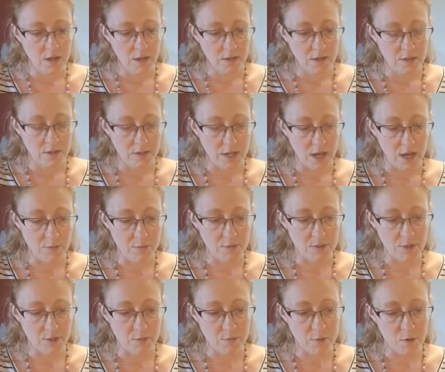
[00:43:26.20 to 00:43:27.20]
Time is
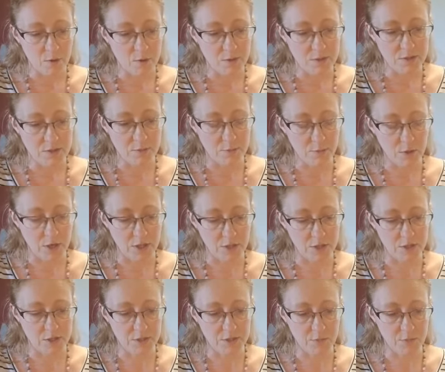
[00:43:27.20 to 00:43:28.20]
our most
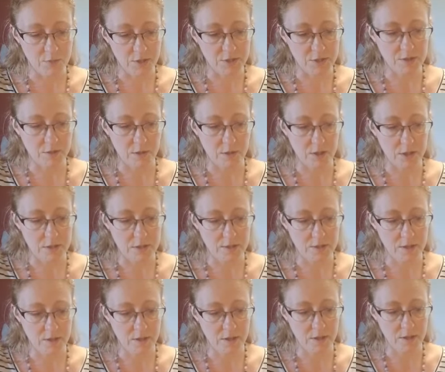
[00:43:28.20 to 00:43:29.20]
precious resource,
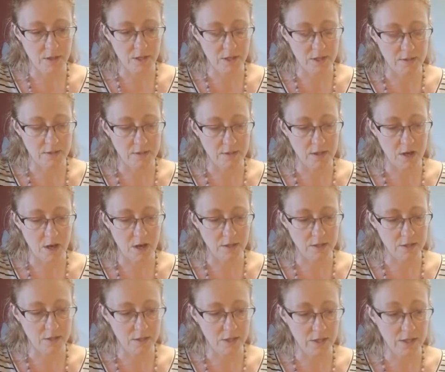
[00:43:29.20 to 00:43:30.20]
and it's
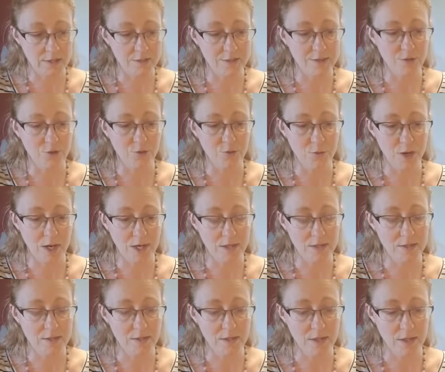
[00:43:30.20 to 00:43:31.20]
the
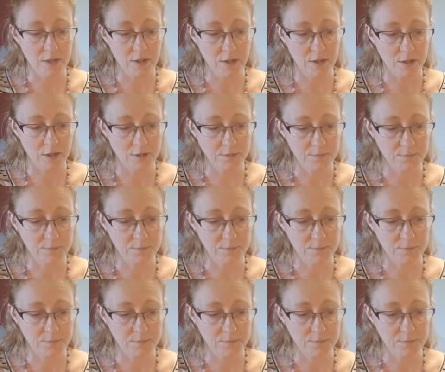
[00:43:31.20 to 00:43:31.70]
greatest healer.